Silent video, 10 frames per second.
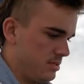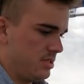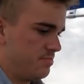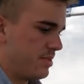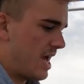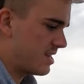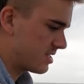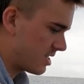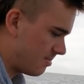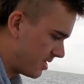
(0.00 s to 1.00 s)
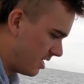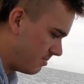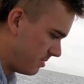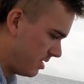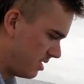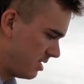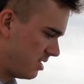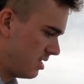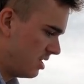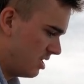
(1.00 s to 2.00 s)
His bladder's coming up
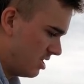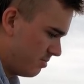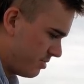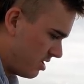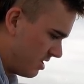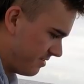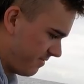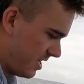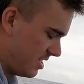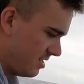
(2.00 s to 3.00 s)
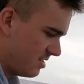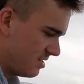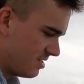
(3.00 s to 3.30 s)
behind the fin.